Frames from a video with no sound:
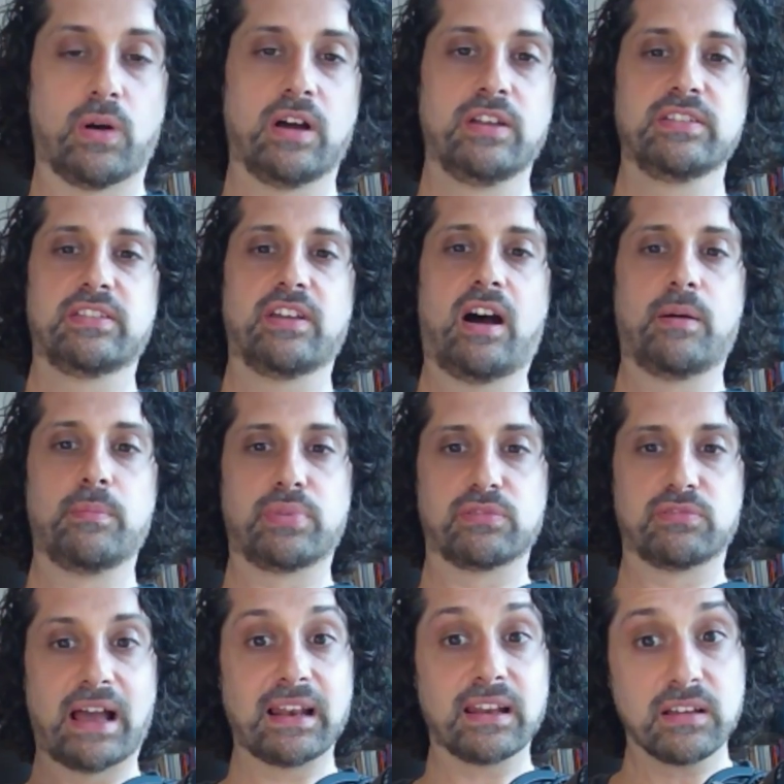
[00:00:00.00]
Under the
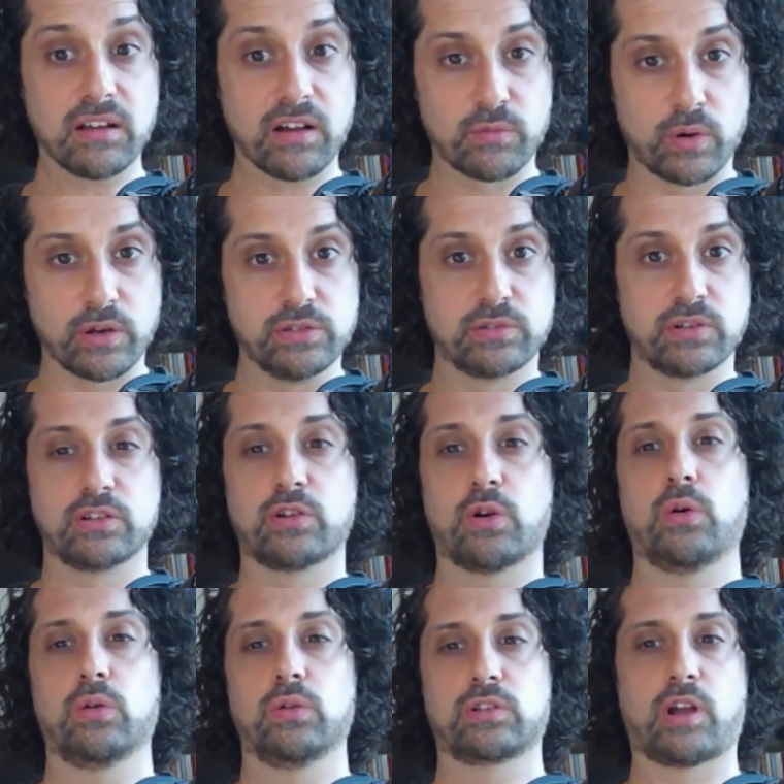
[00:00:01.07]
umbrella of what you could
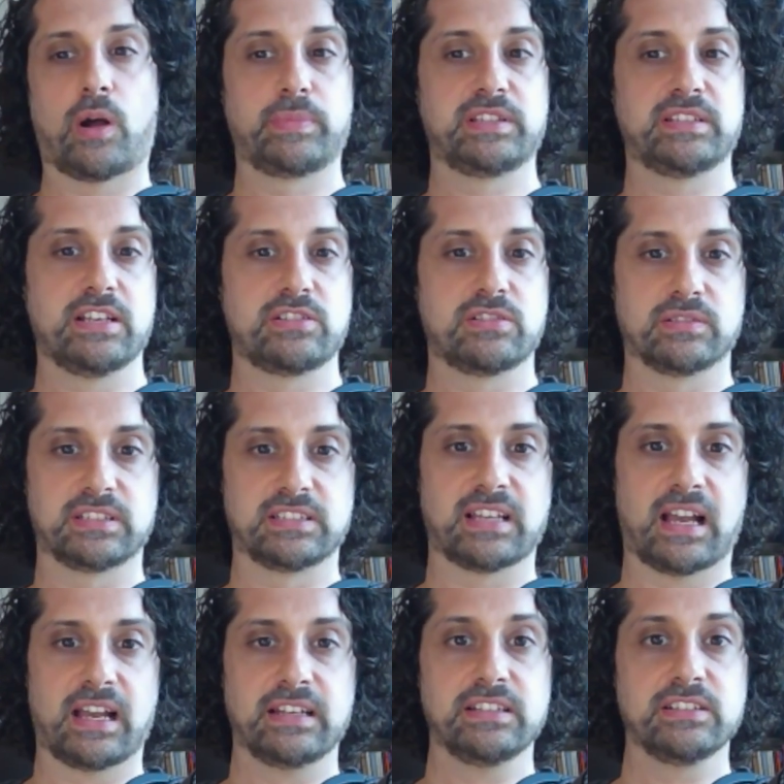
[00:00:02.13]
call computational
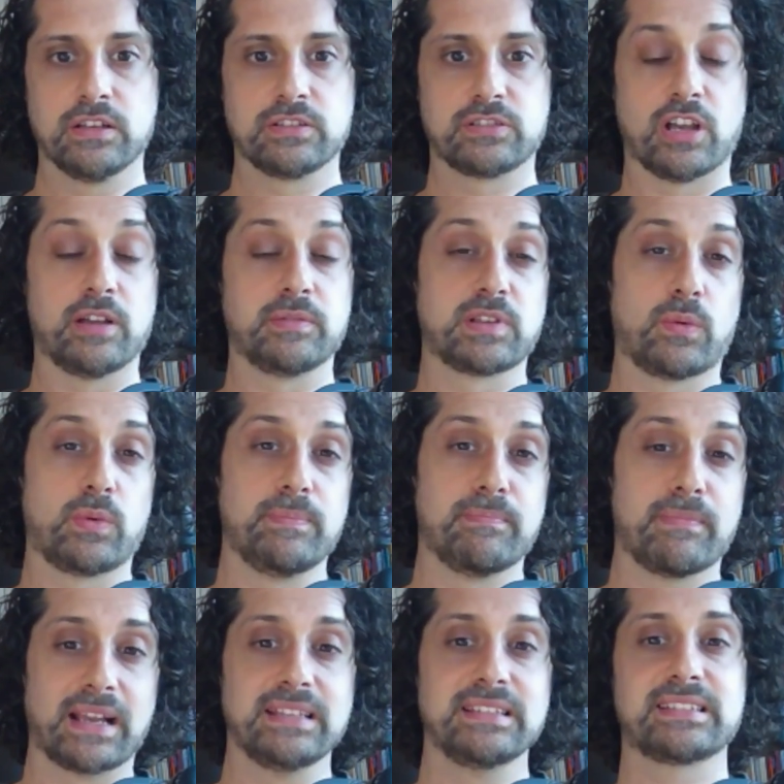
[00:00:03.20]
design, terms that we
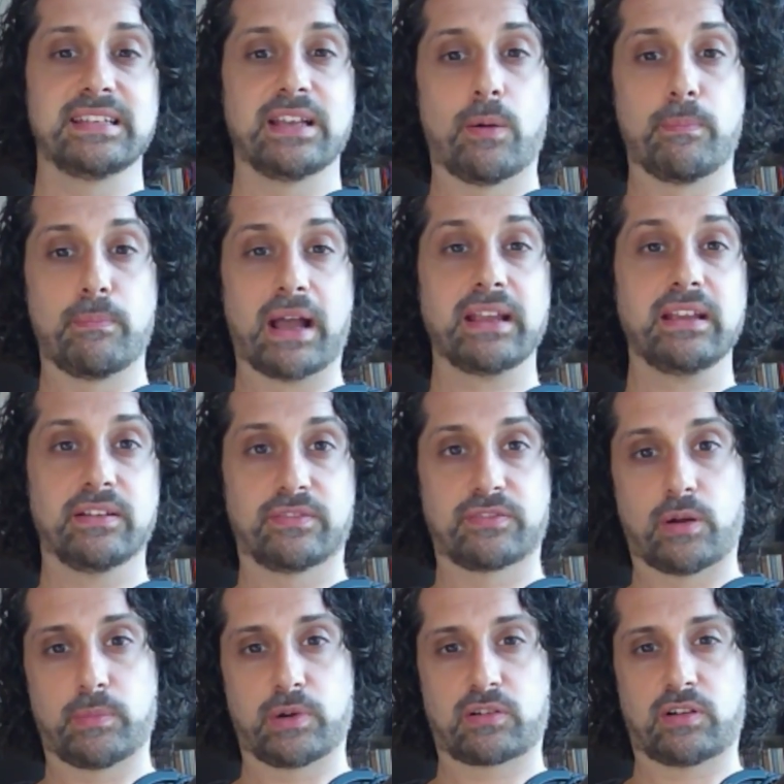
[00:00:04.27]
might see or might have
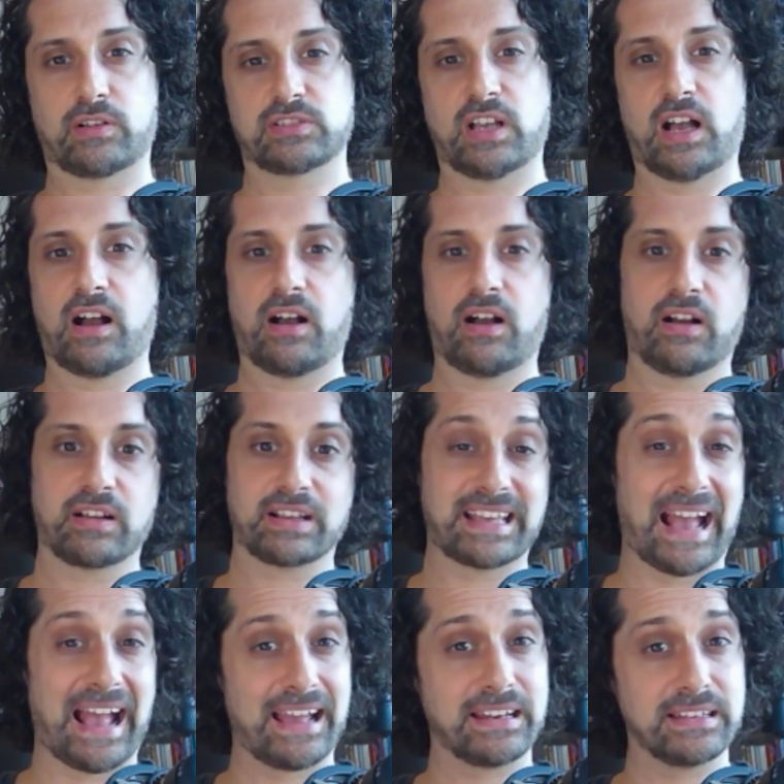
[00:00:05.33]
come across are
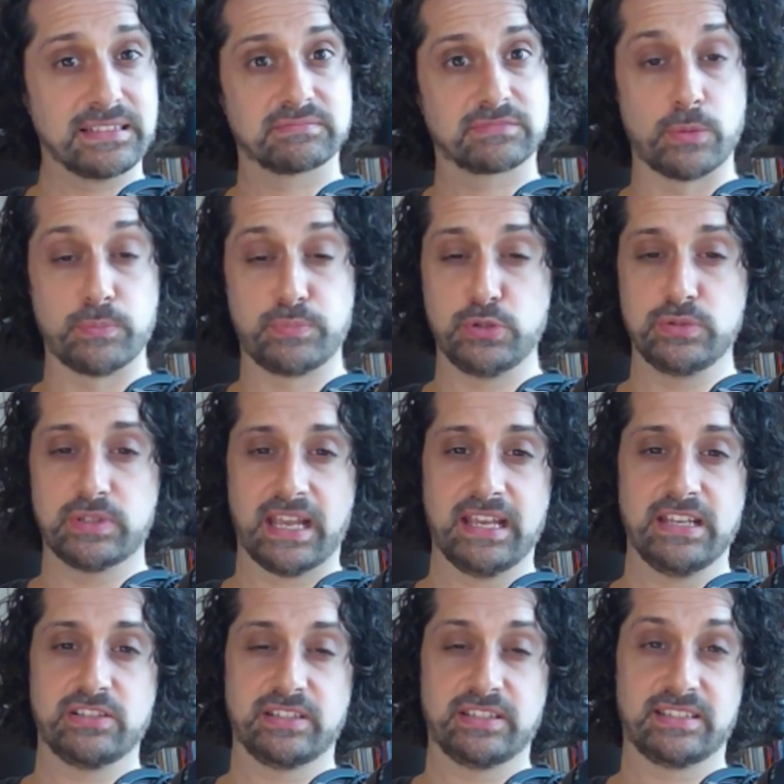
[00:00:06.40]
CAD,
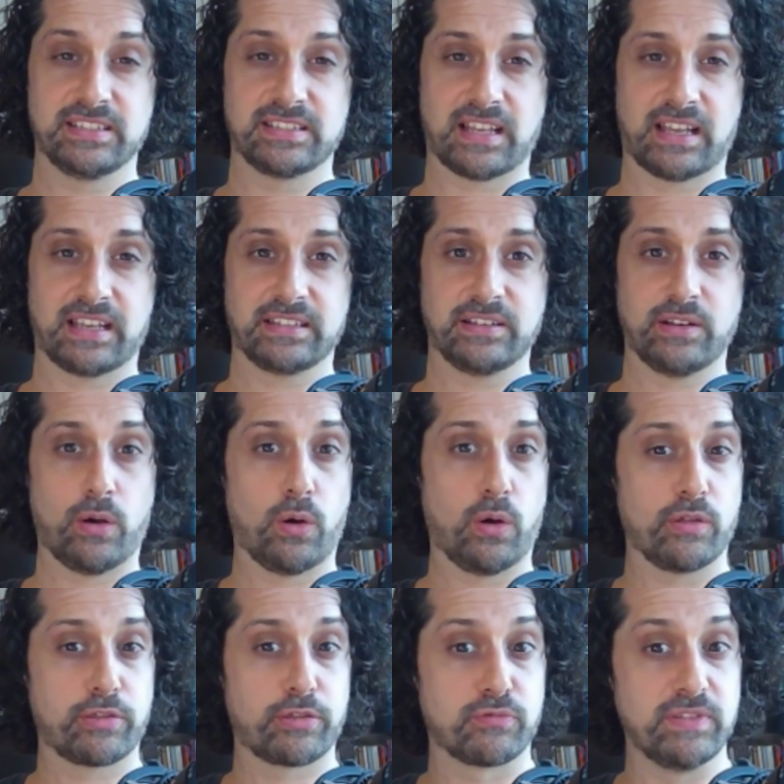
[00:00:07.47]
computer-aided design,
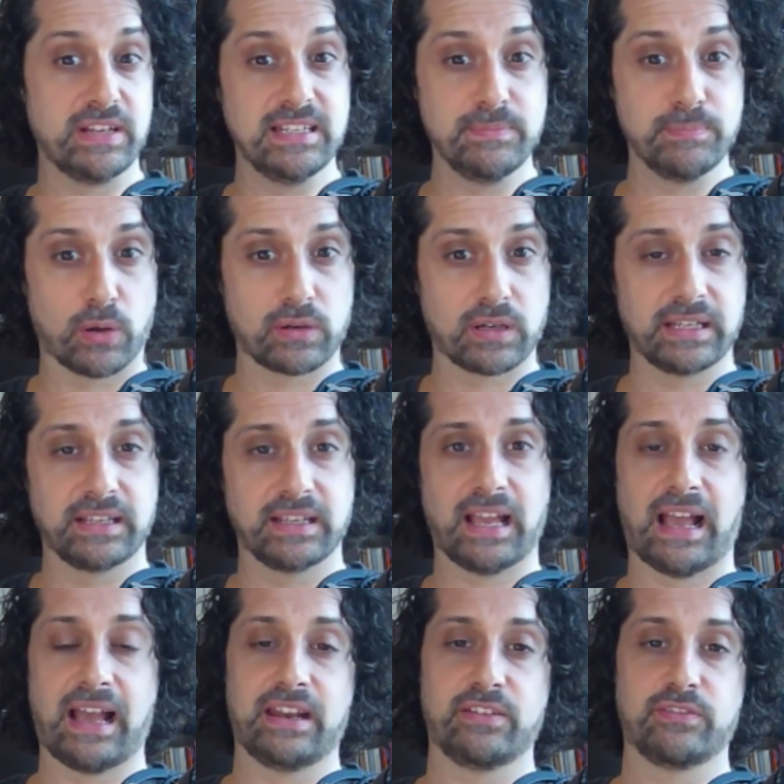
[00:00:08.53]
or 3D modeling,
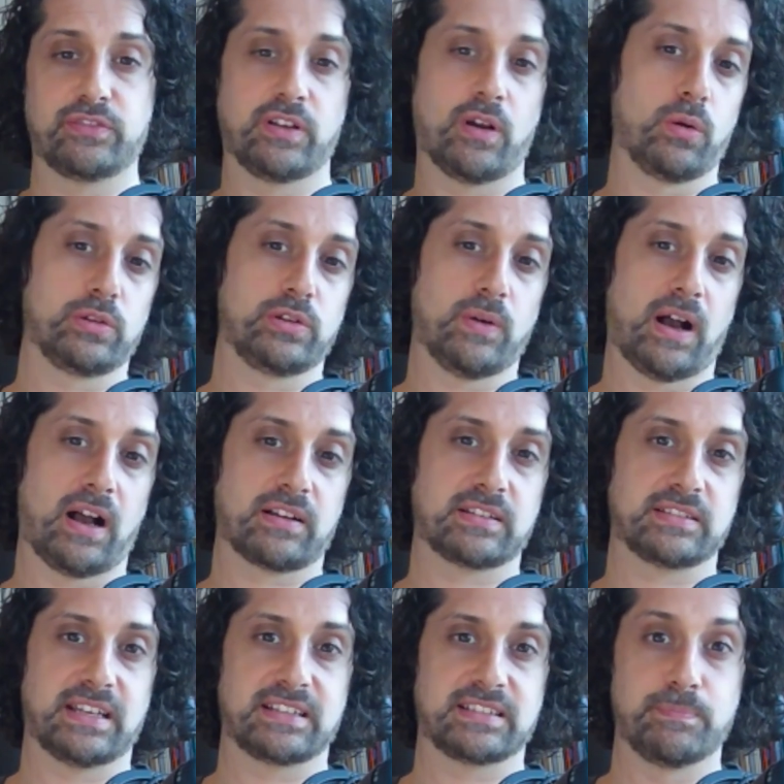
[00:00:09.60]
and for all you
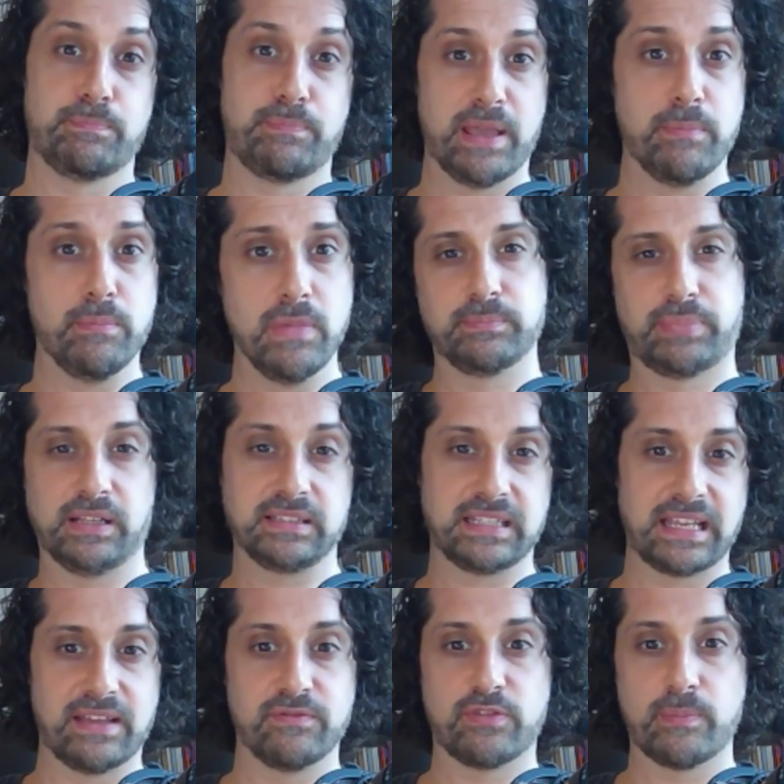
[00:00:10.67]
architects, BIM,
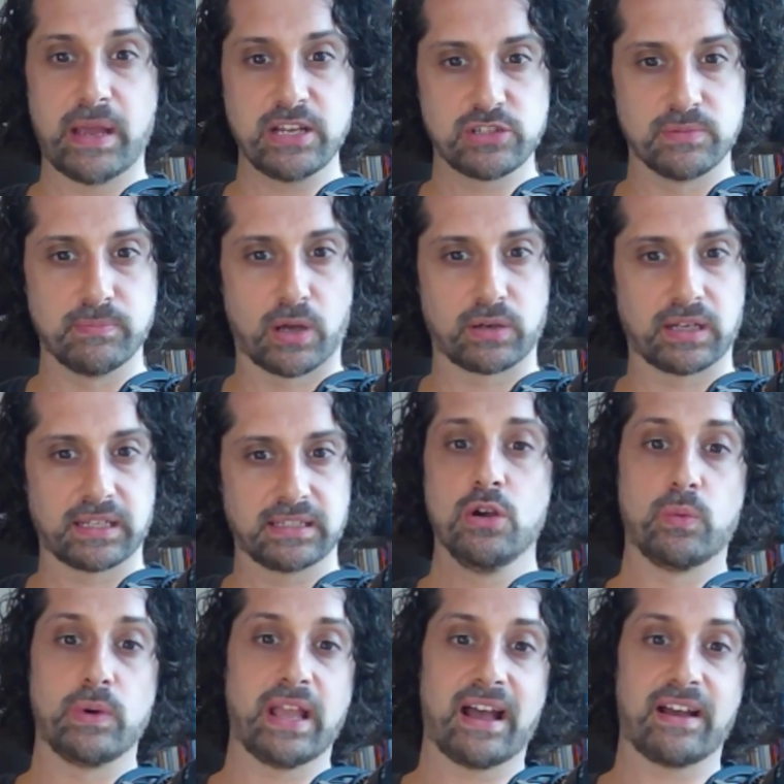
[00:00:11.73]
building information modeling.
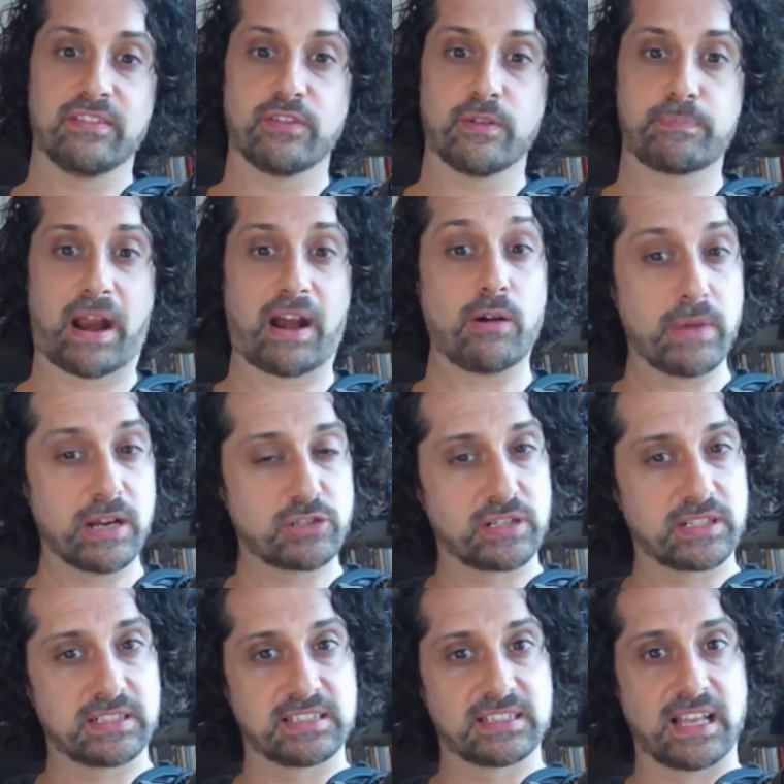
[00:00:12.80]
We have
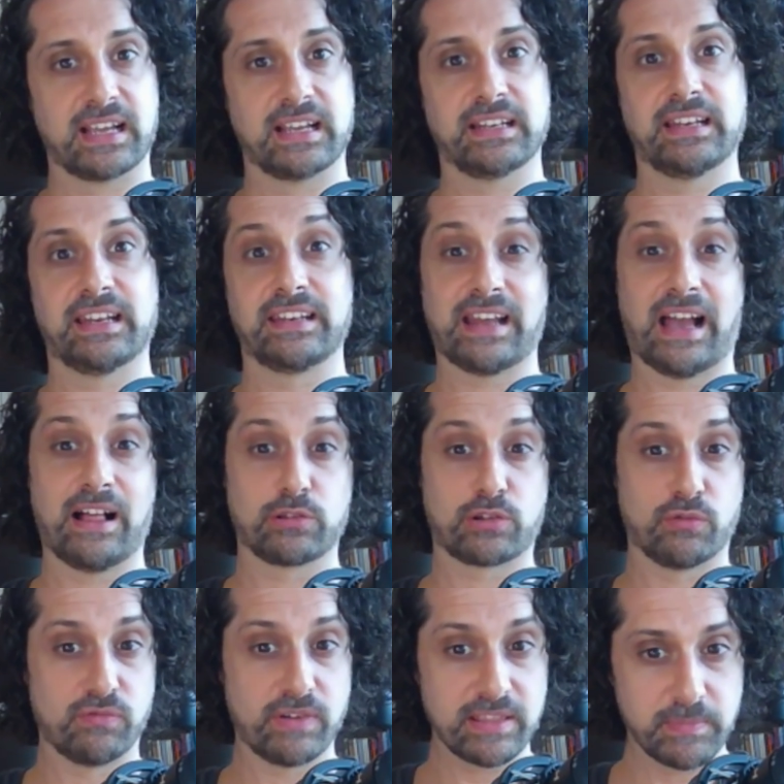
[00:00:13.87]
parametric design and
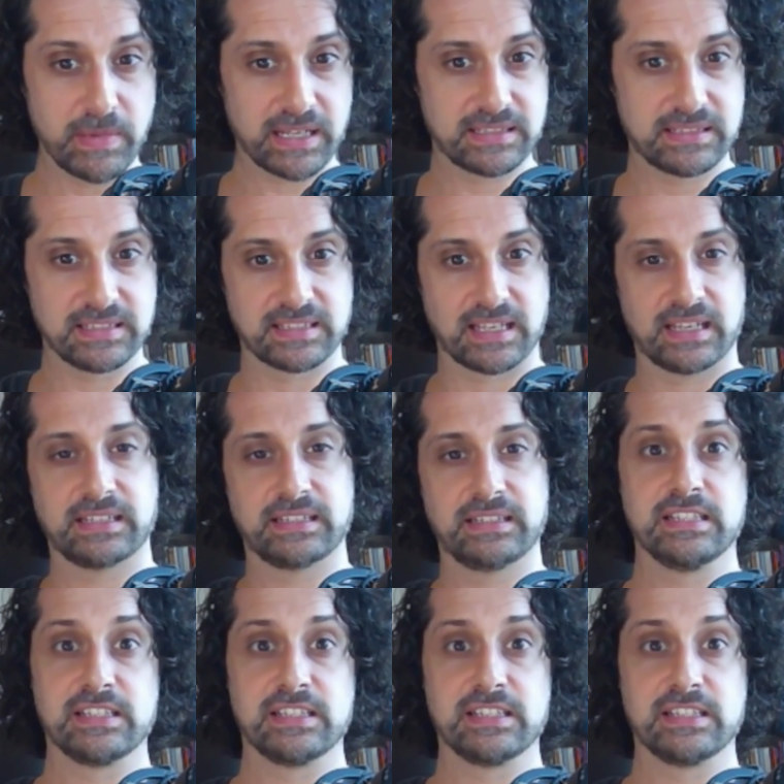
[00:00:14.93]
algorithmic design.